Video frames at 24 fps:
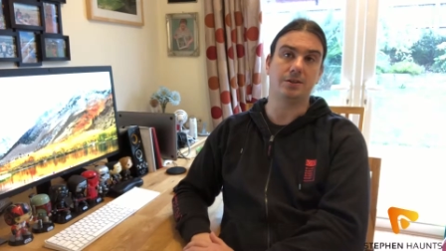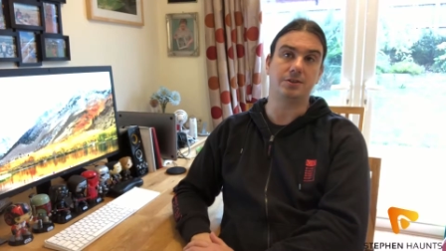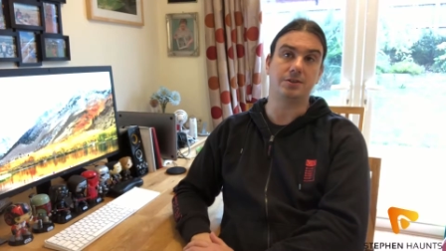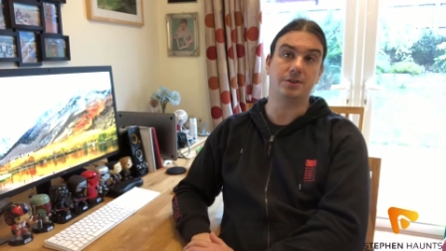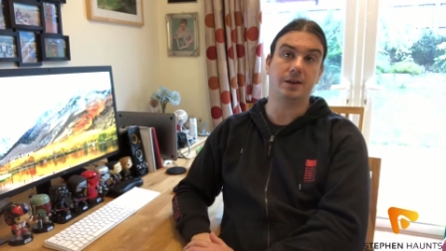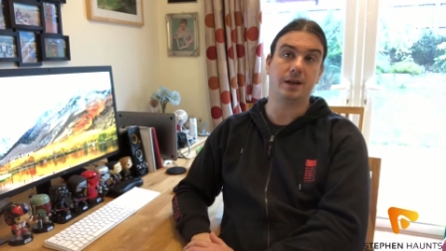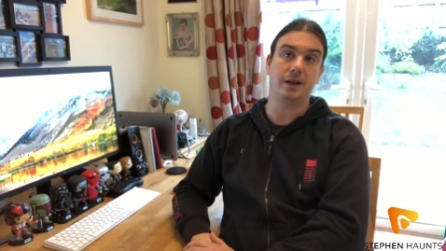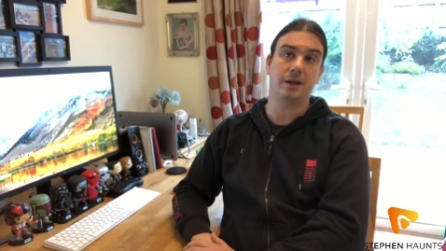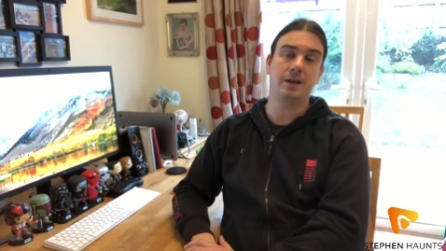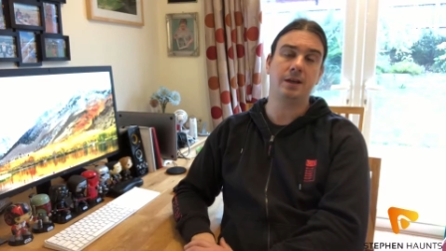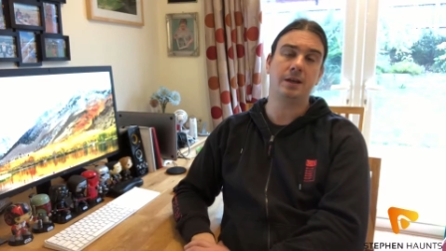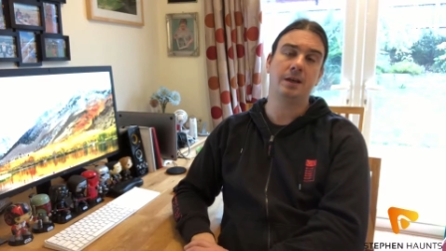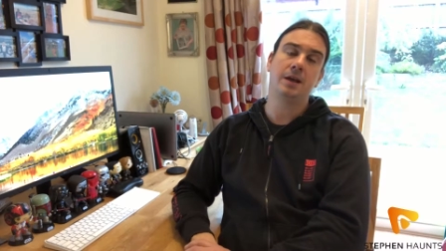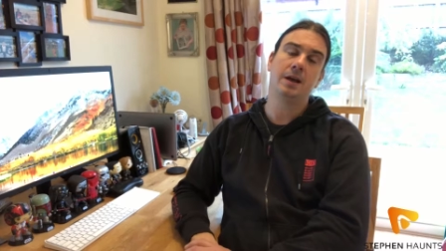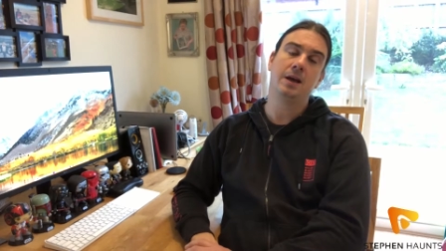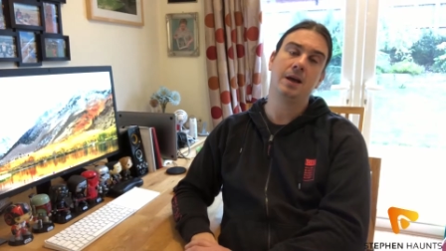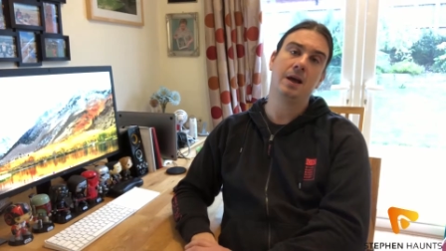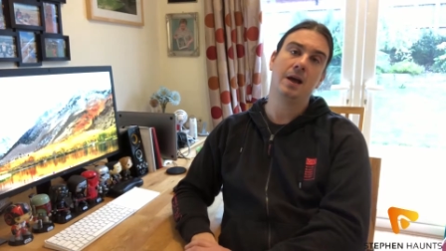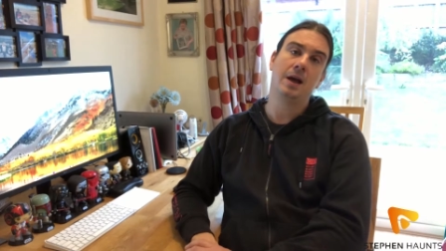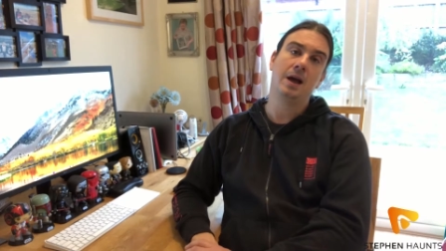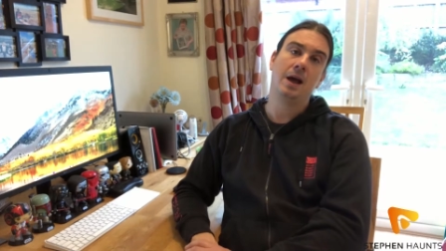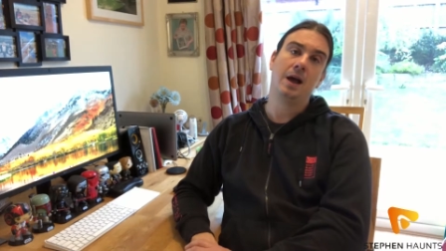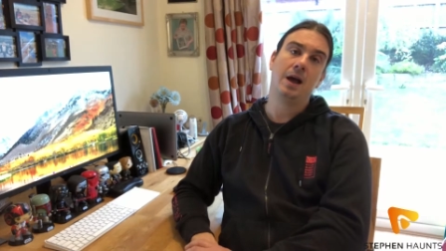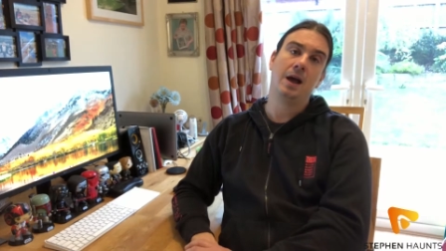today.
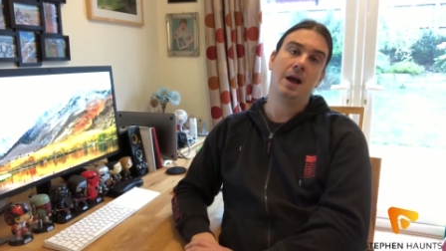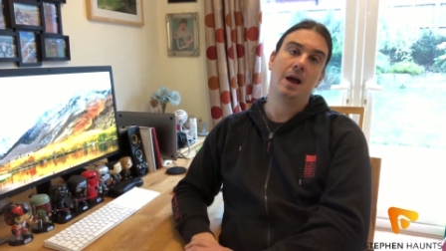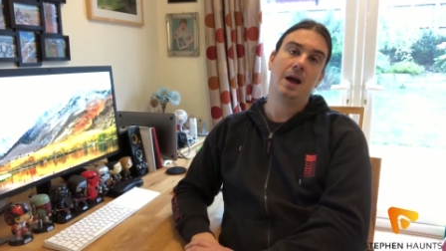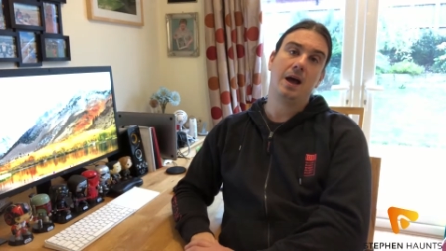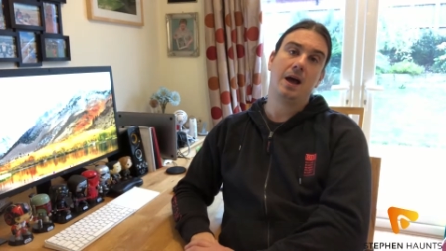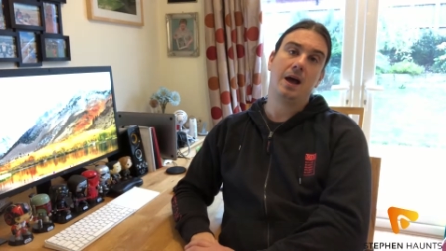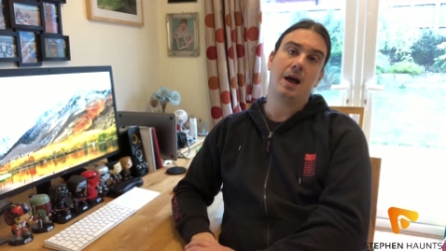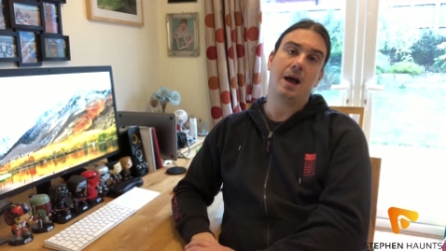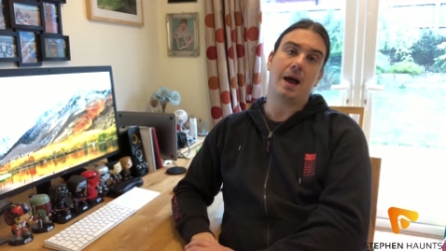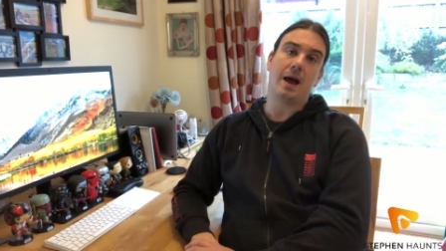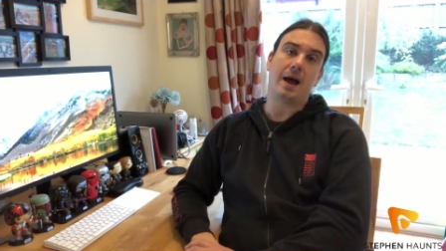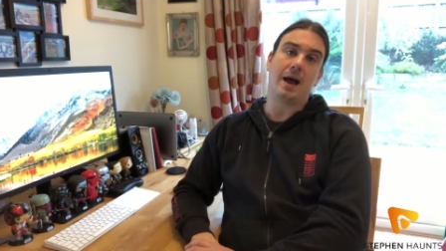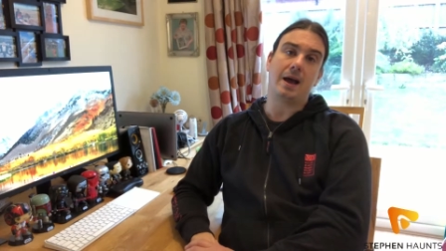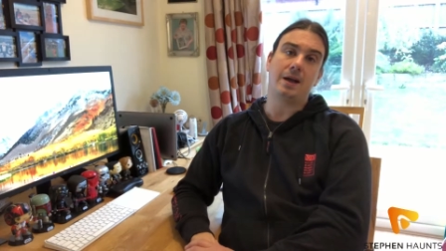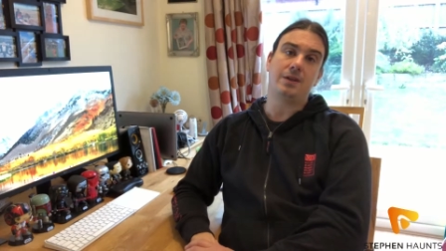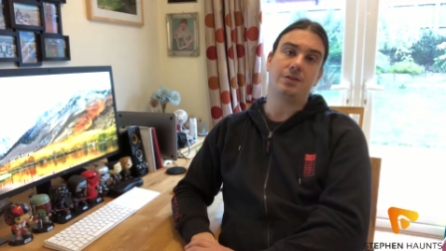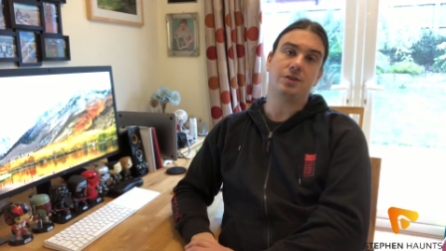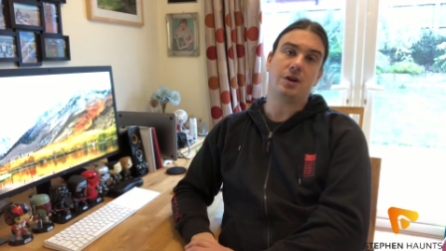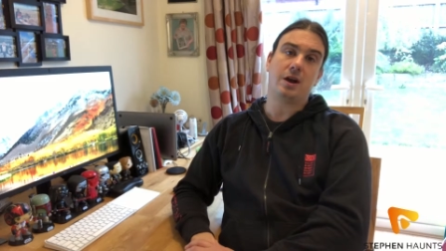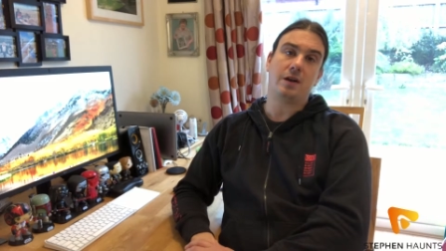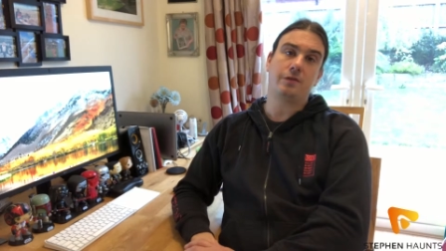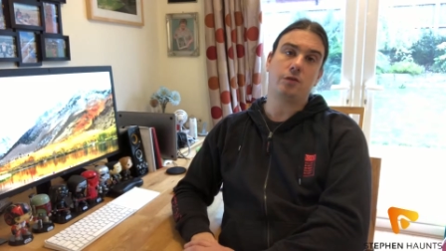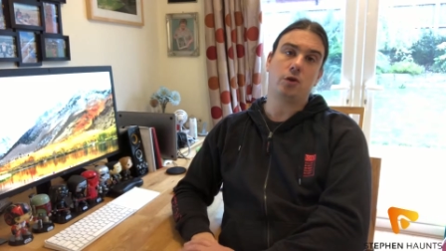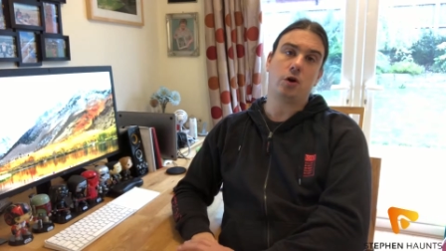And
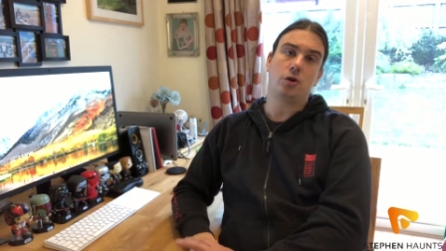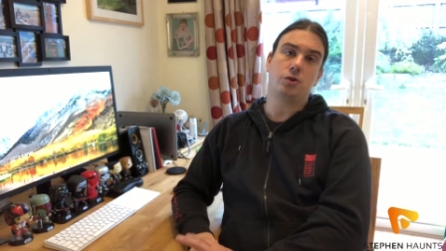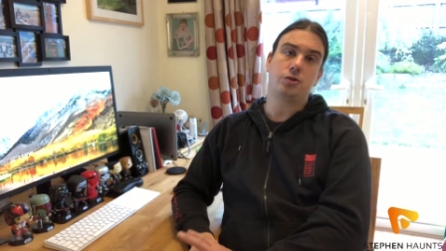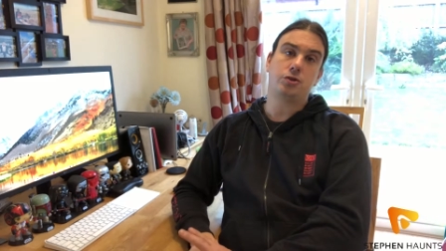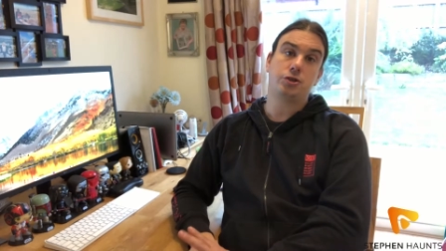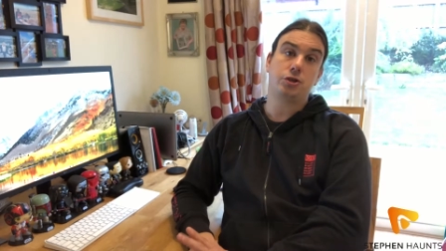I've got